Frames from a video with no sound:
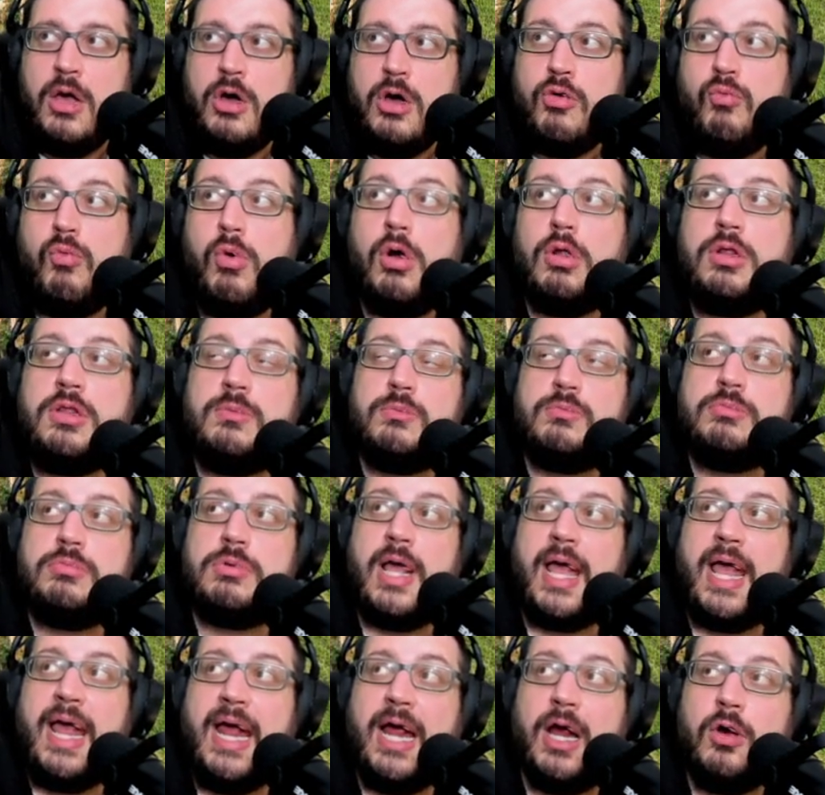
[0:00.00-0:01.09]
well,
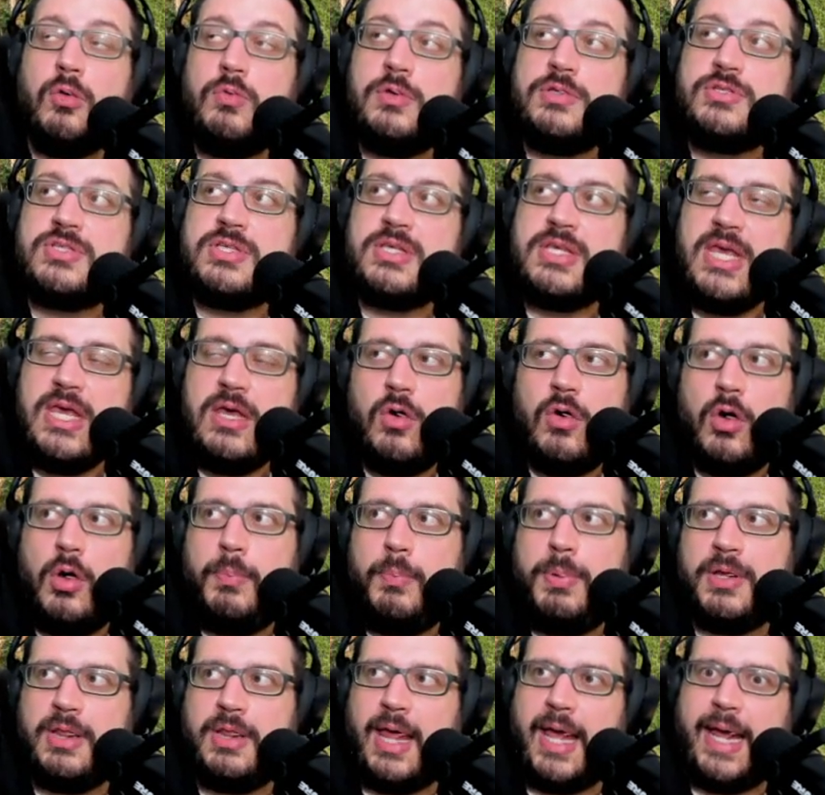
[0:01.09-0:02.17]
heroin's legal,
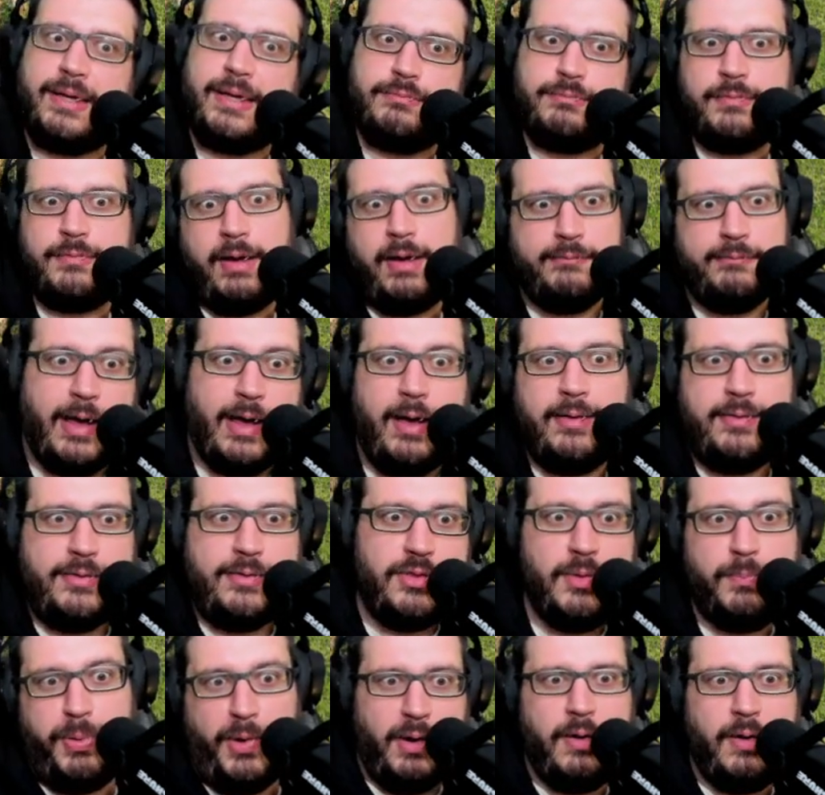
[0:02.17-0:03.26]
but like, I'm not
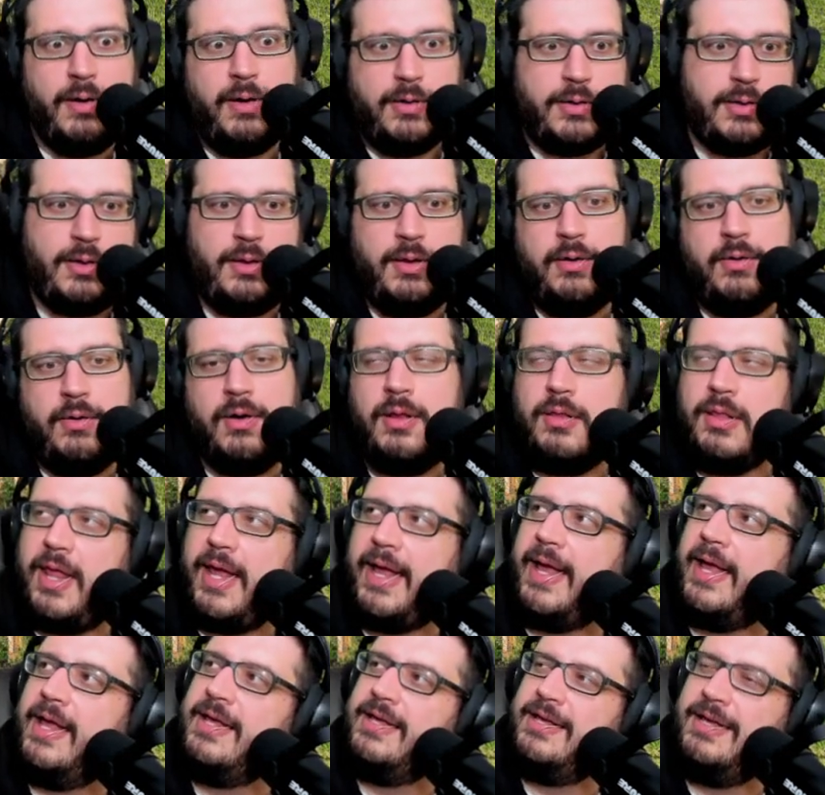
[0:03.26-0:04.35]
in the park,
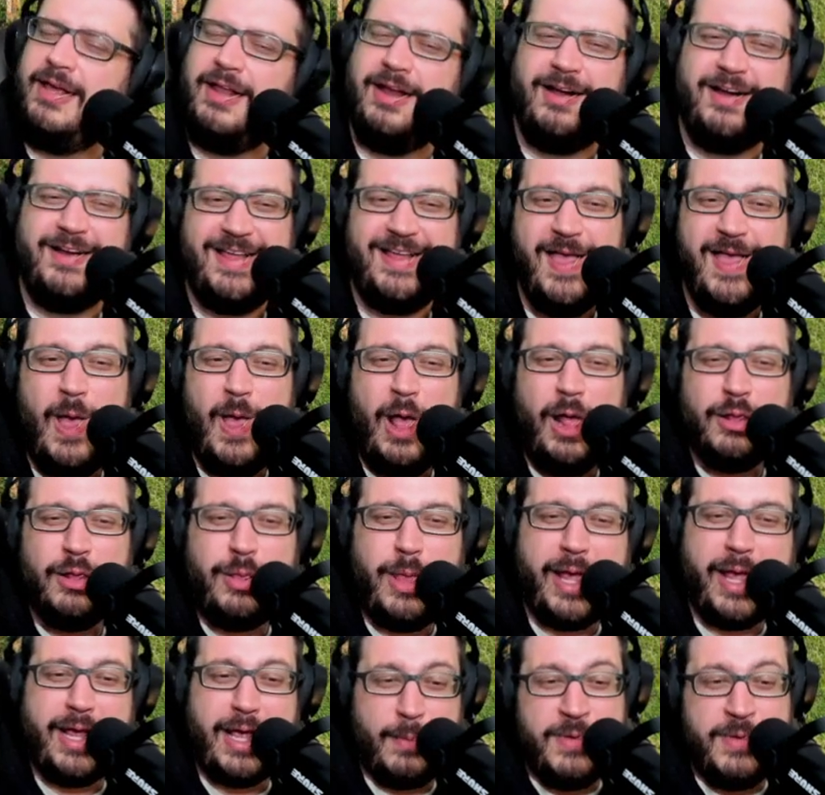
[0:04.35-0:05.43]

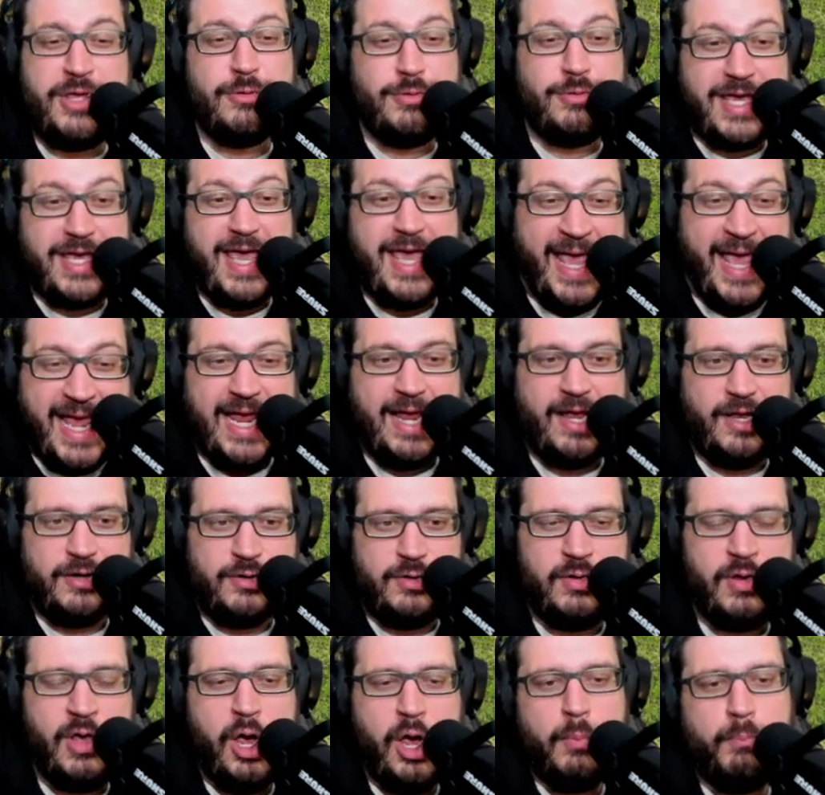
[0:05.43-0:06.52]
I mean, you
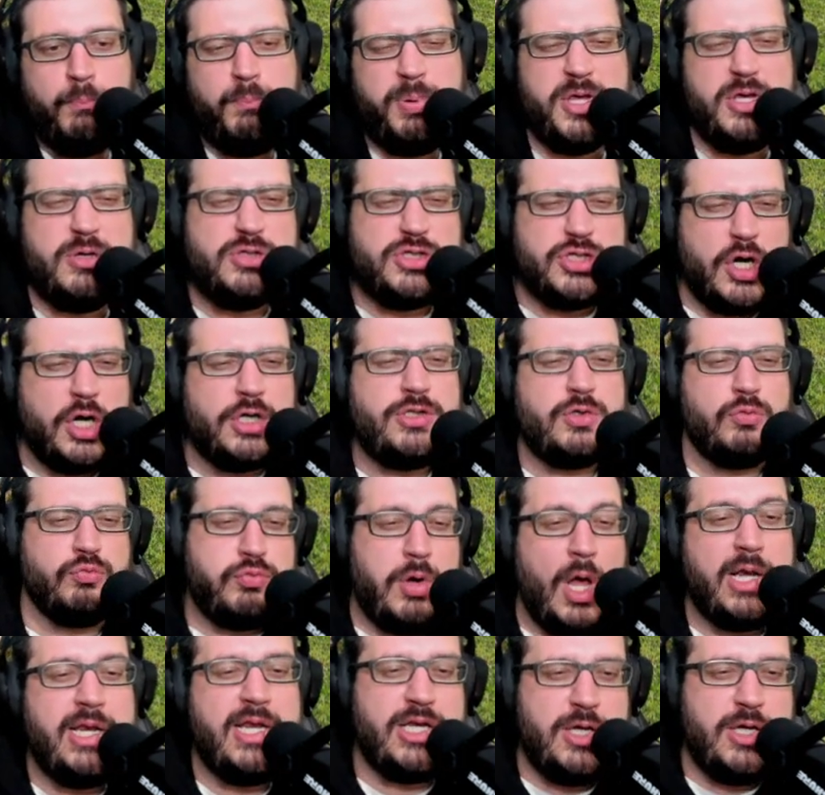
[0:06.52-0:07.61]
can, but you start to
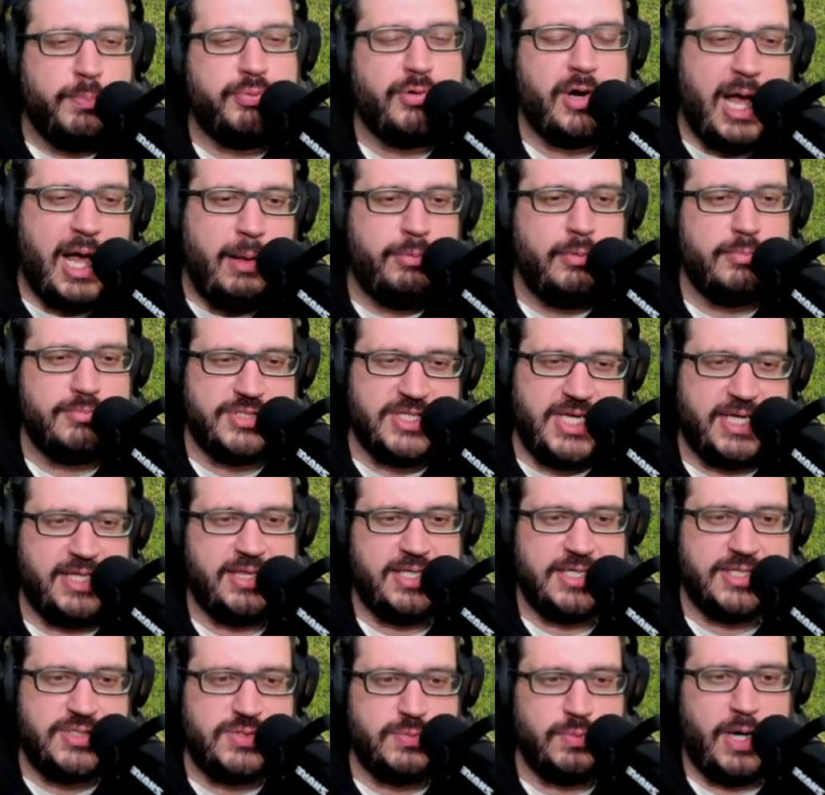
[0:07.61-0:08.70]
run into problems like
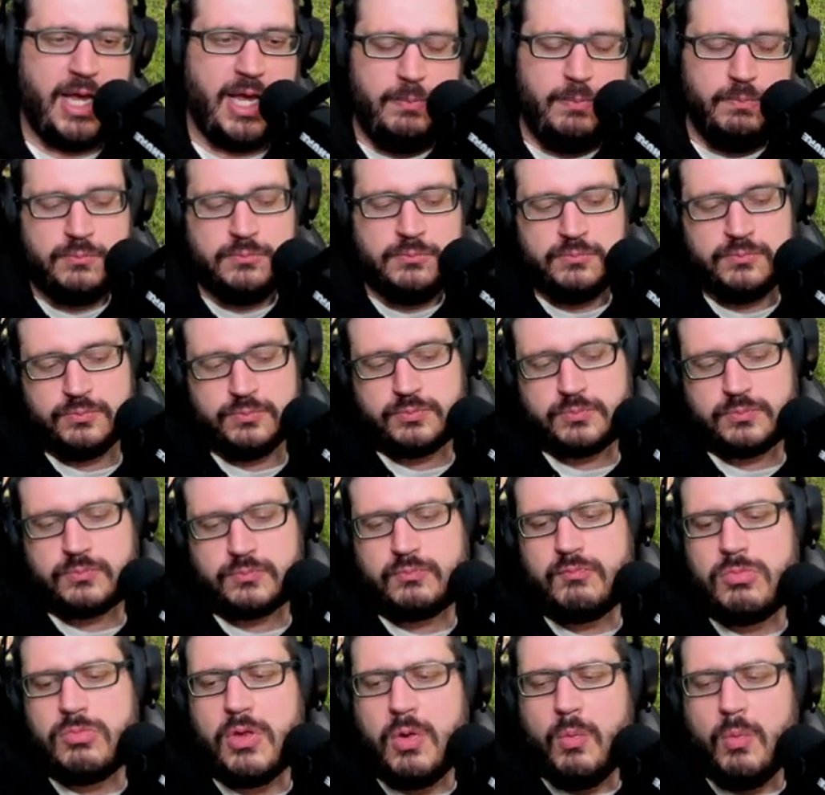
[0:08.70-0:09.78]
this, right?
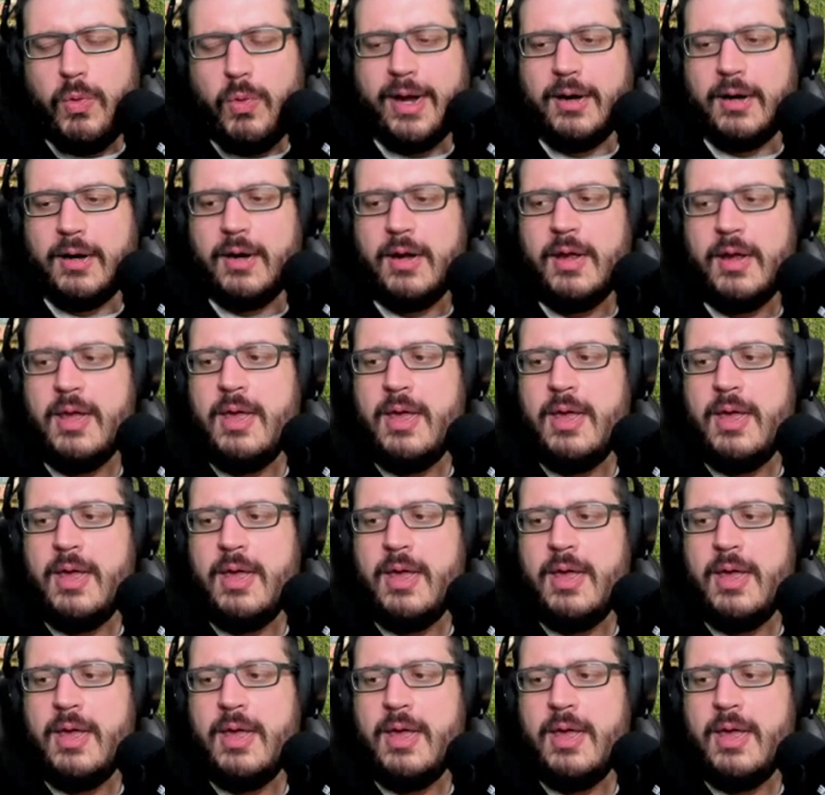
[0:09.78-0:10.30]
Where